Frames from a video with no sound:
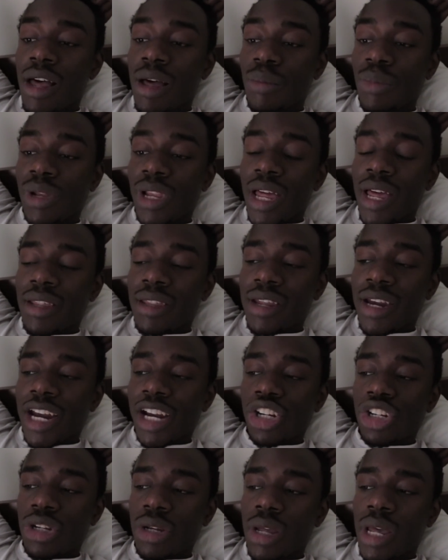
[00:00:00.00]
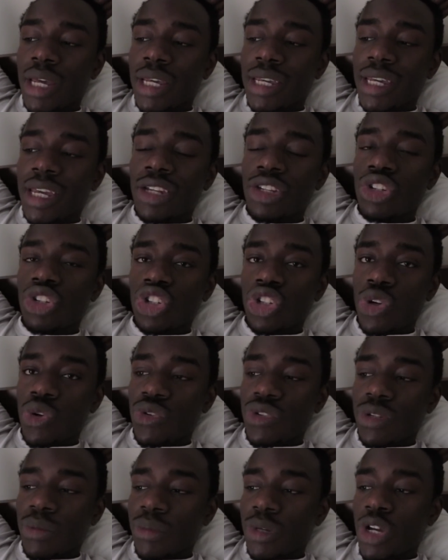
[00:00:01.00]
I'm glad that I, I get to show
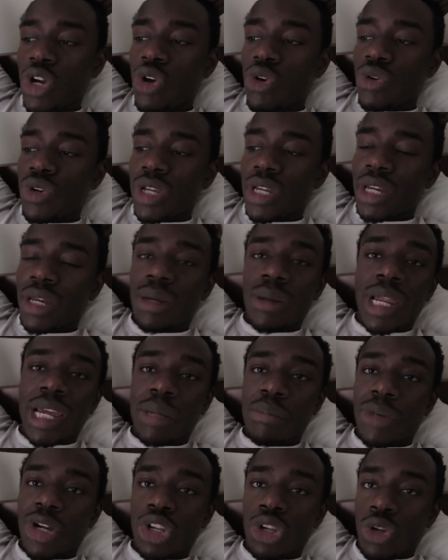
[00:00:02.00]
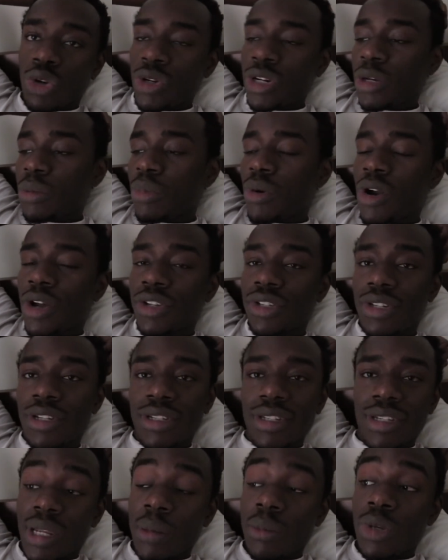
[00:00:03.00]
some coding and like my learning
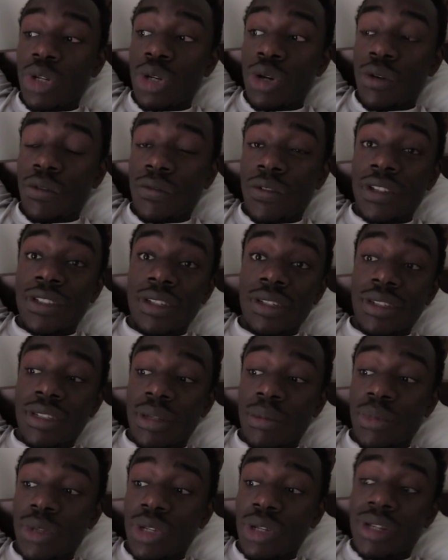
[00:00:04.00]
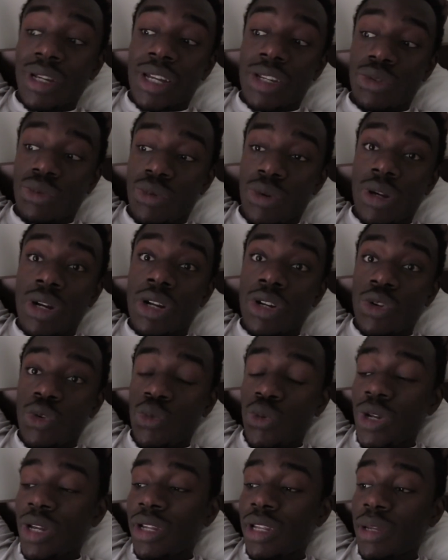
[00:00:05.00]
process. Let me know if this is something you guys want on a
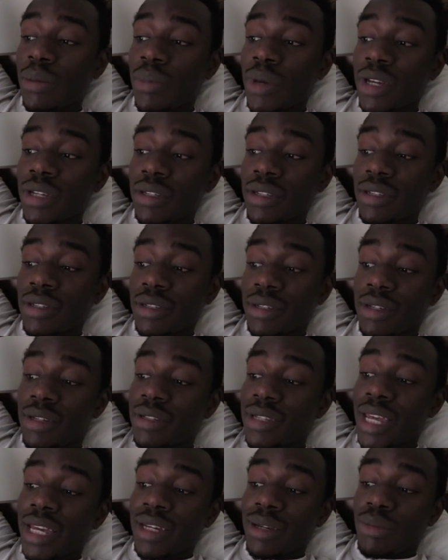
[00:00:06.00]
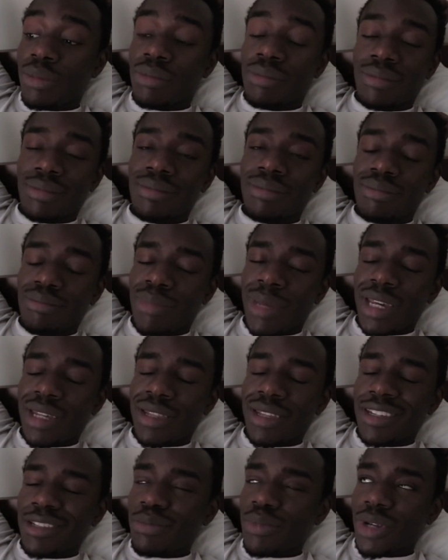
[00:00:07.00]
weekly basis because I could make
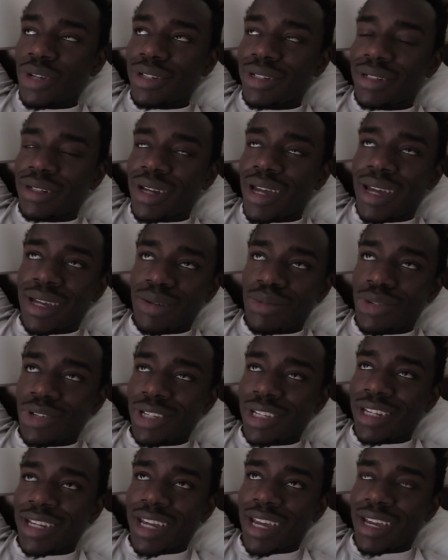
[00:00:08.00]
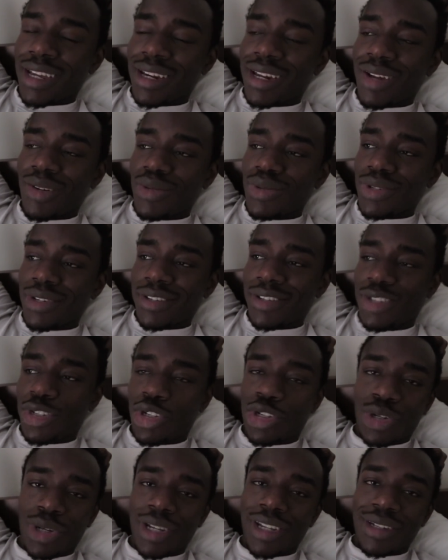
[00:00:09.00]
these better. I really can. I was just
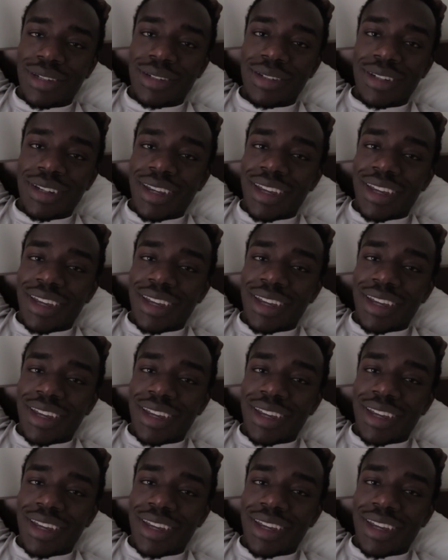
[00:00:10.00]
chilling.